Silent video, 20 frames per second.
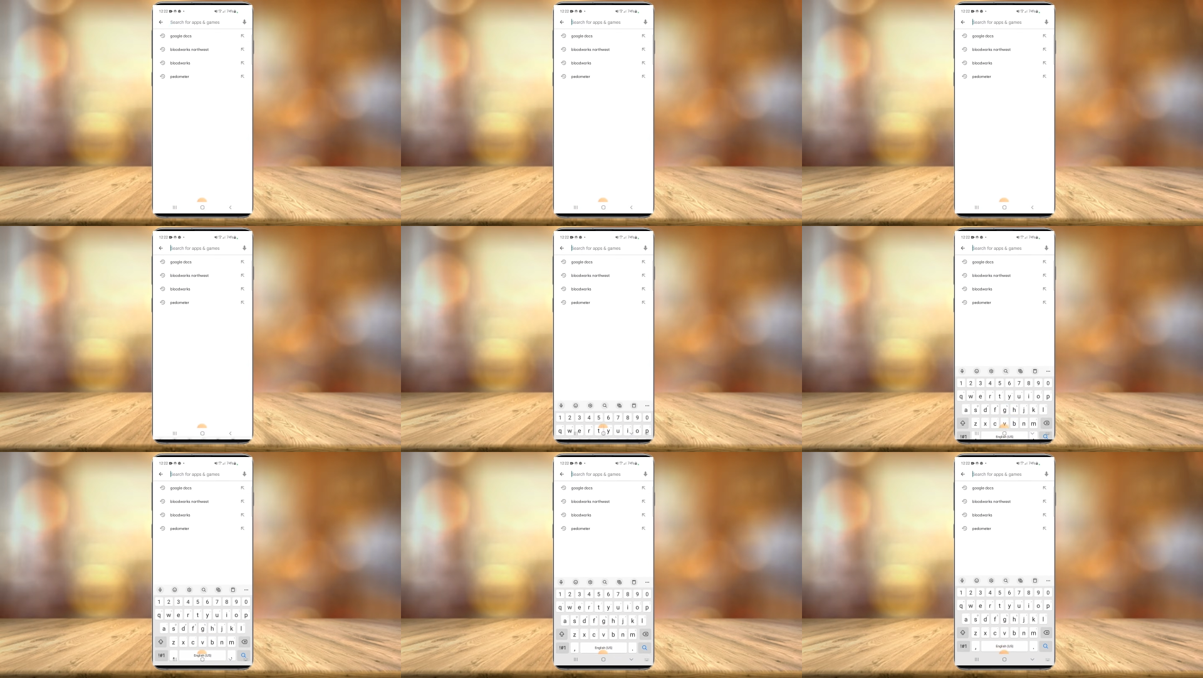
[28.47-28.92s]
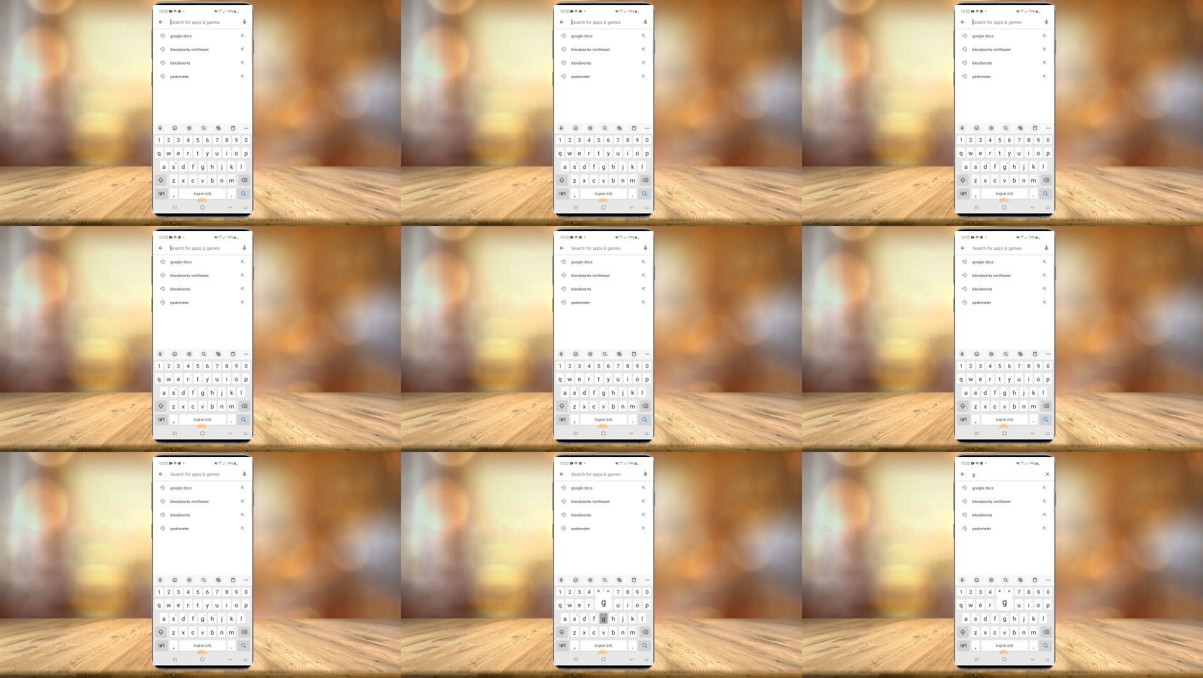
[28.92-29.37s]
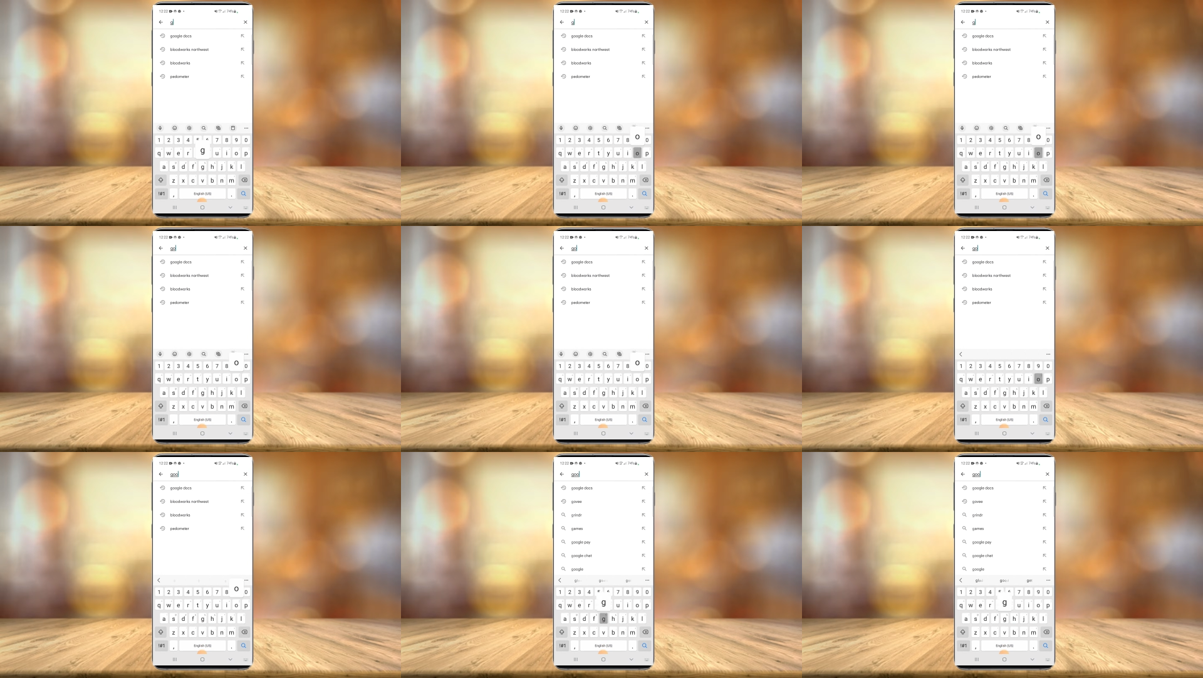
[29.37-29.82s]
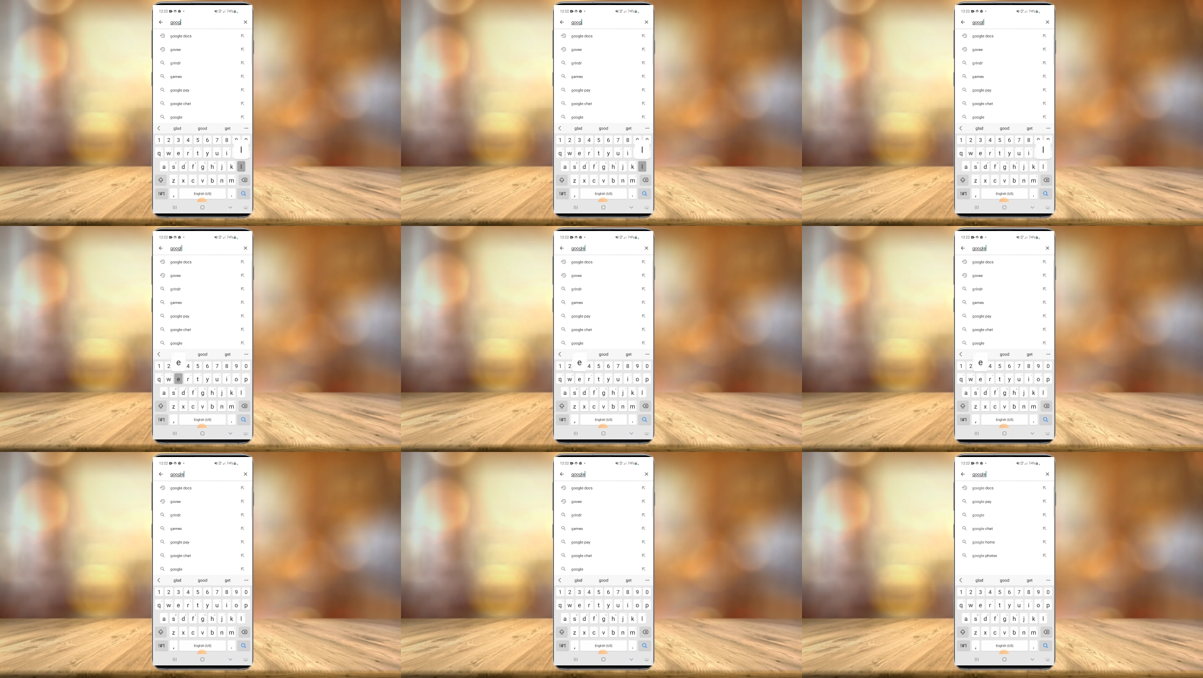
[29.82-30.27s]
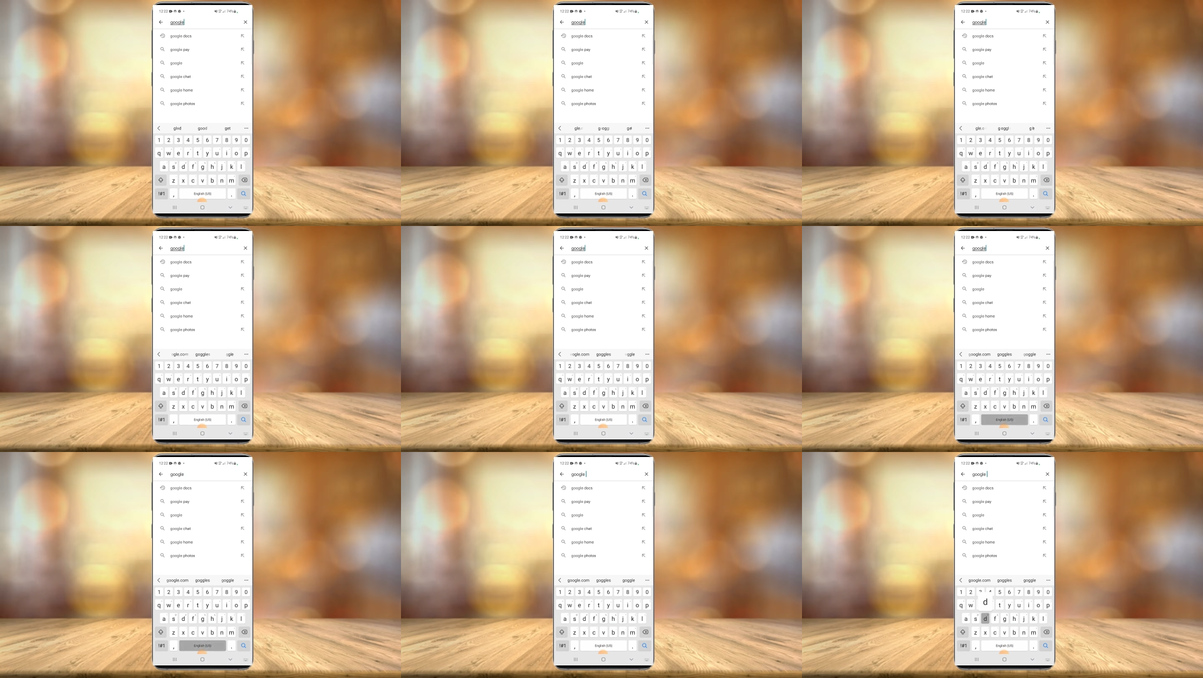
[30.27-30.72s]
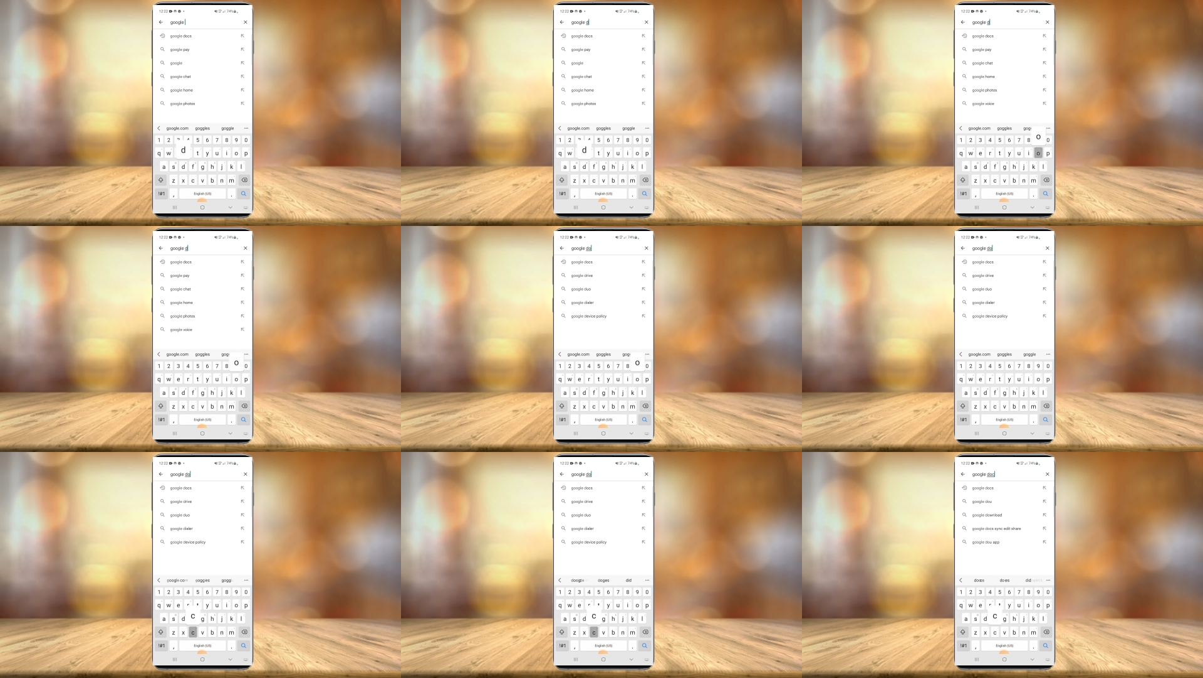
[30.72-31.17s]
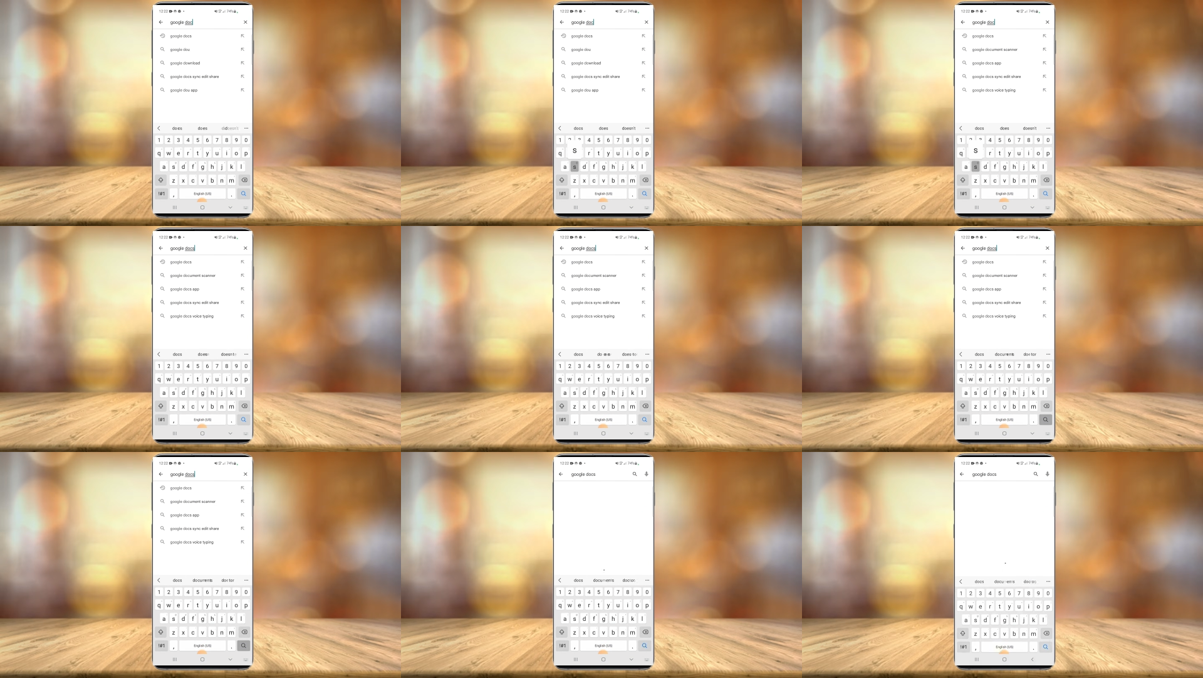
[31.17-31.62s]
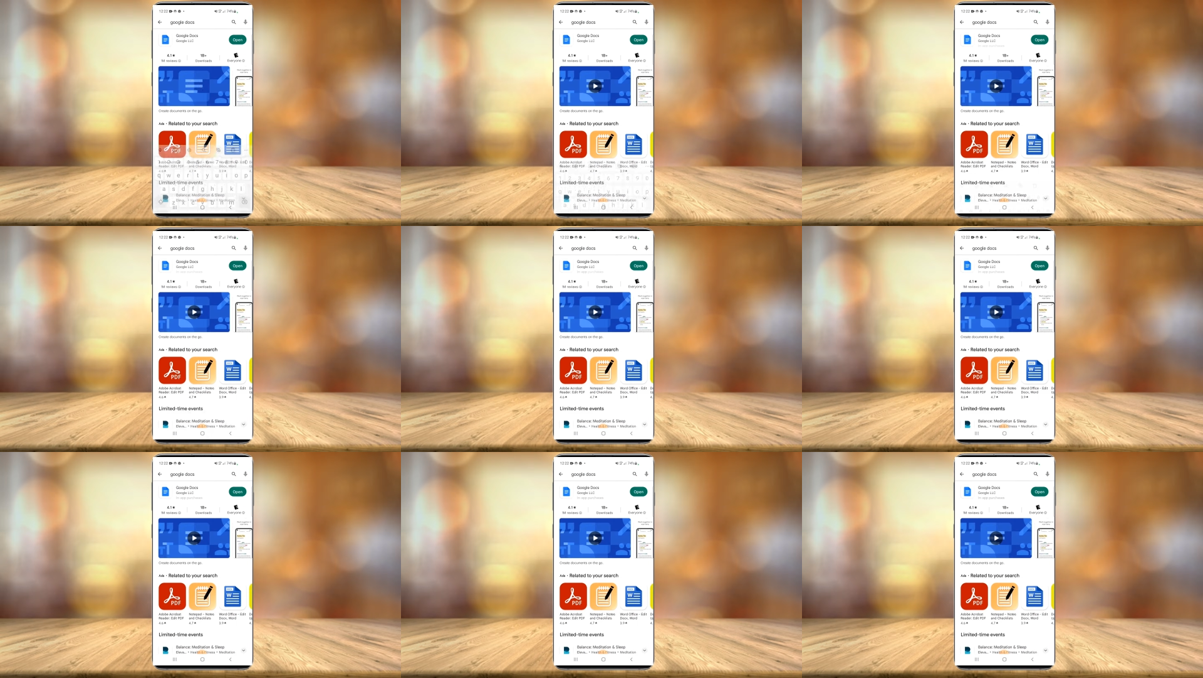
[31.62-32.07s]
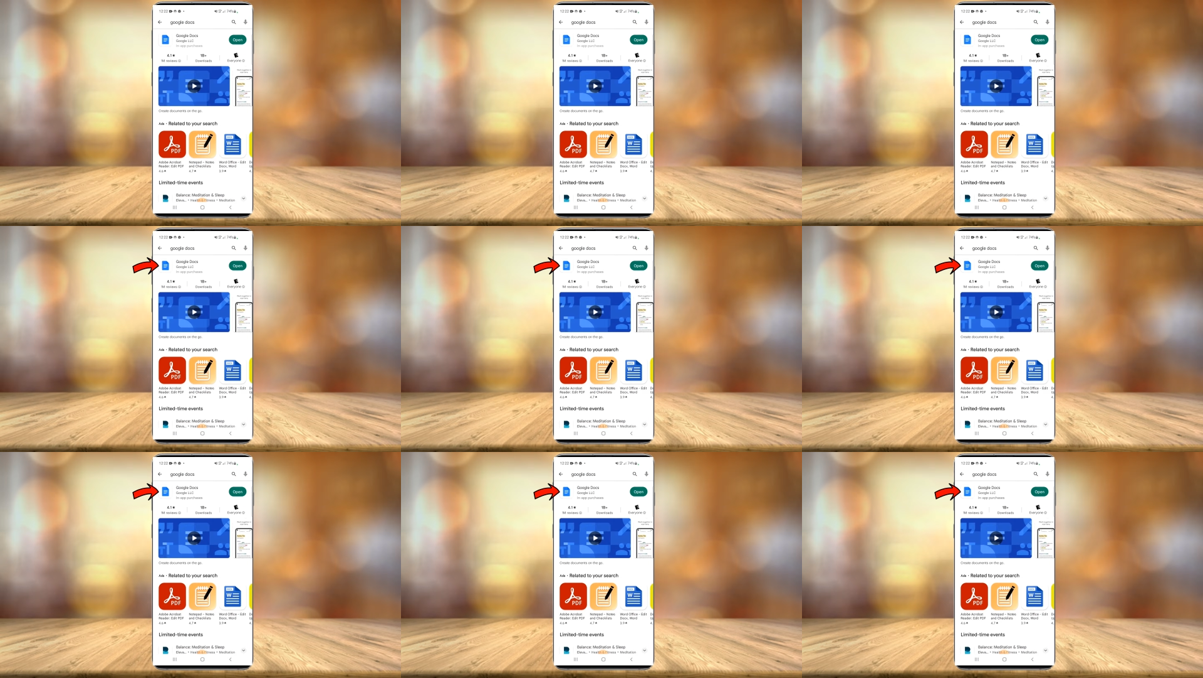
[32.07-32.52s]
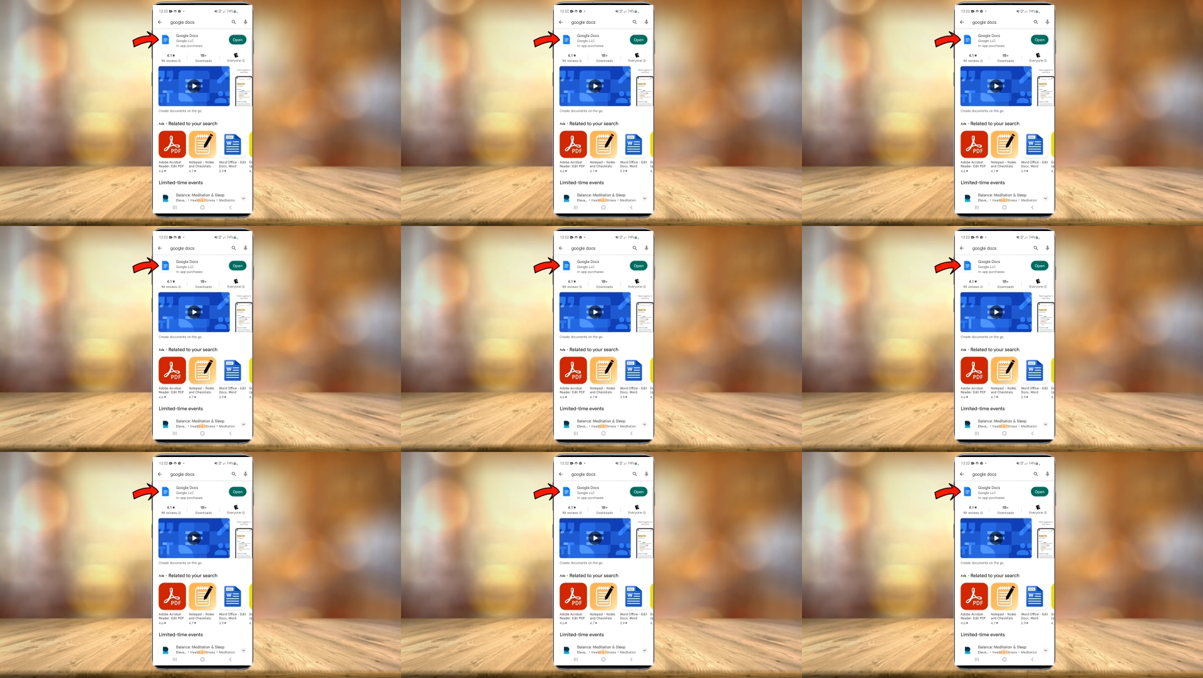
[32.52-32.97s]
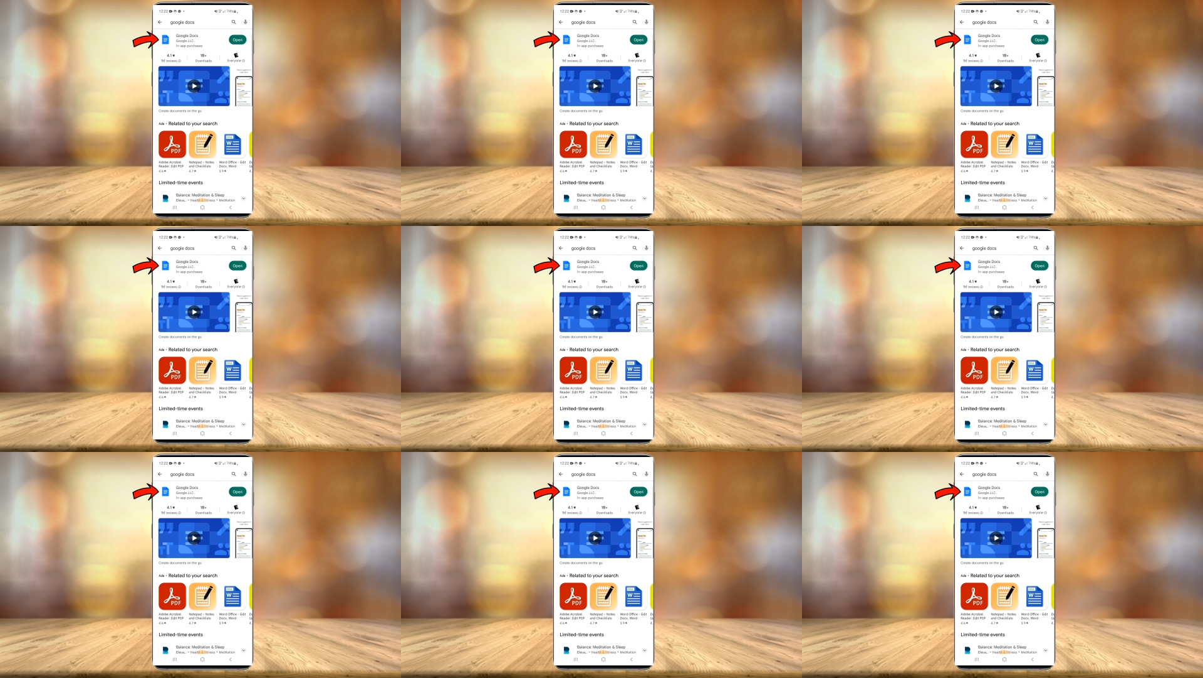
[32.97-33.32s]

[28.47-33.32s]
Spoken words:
(no speaker visible)